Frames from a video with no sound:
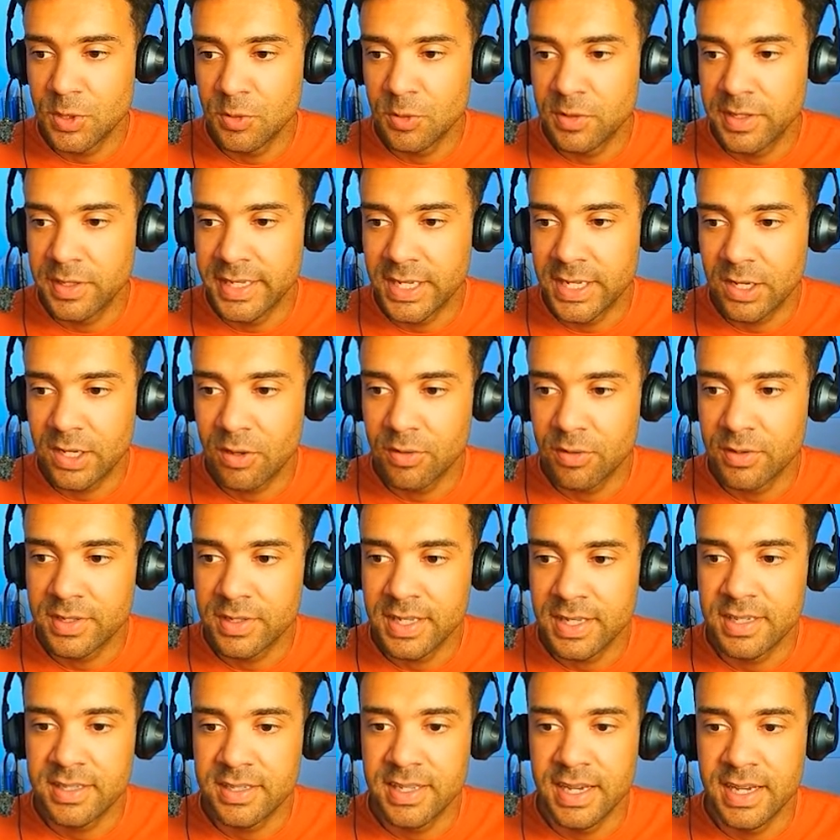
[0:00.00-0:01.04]
to the
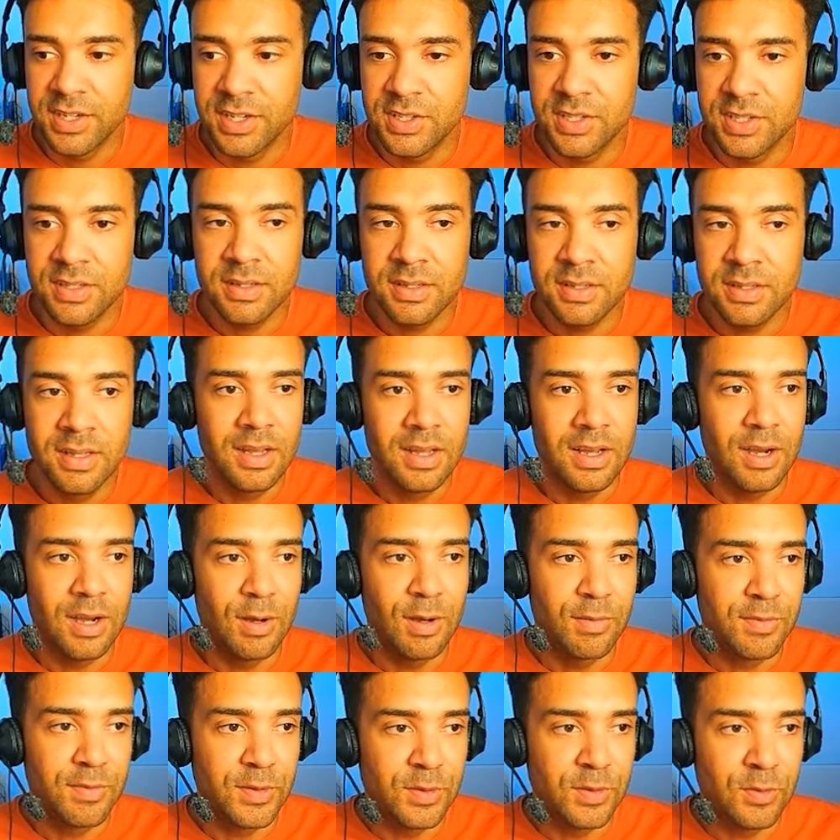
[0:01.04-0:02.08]
content section
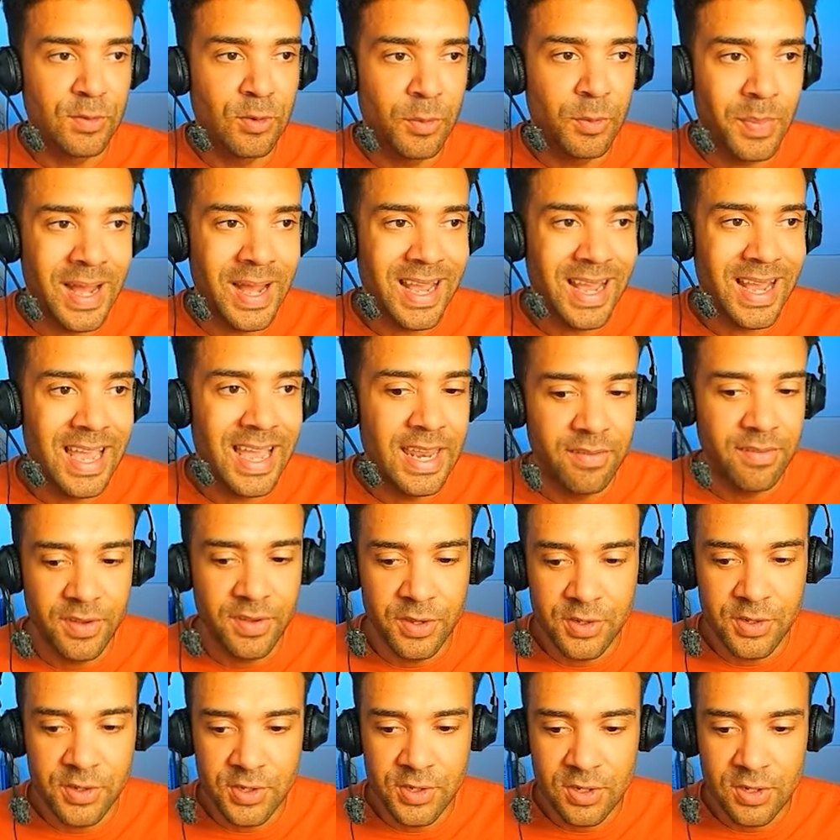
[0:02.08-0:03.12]
of your back end of
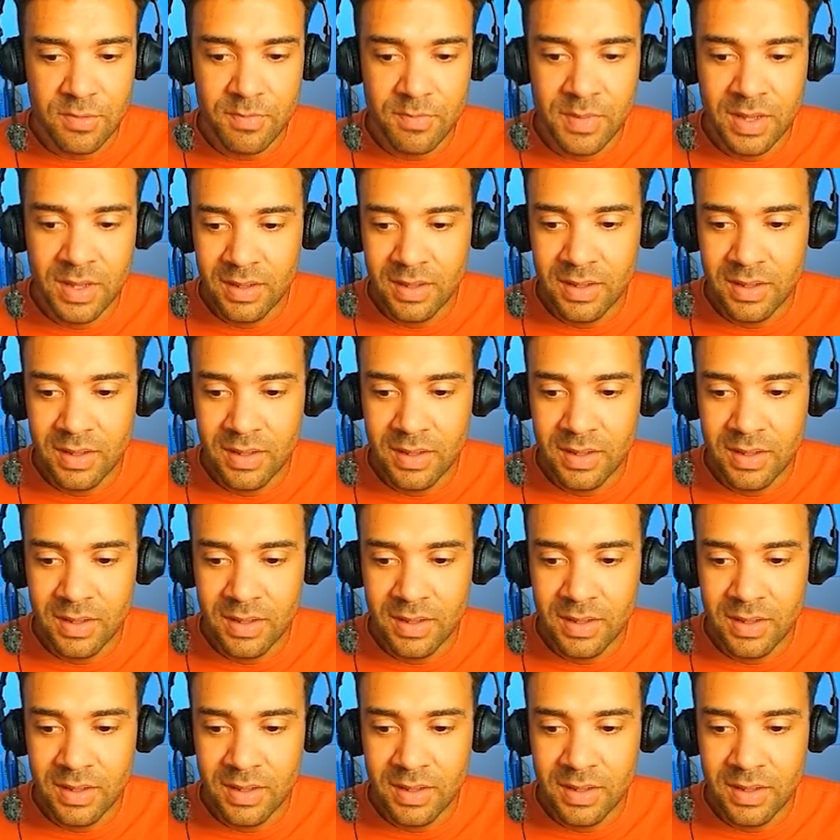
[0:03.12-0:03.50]
YouTube,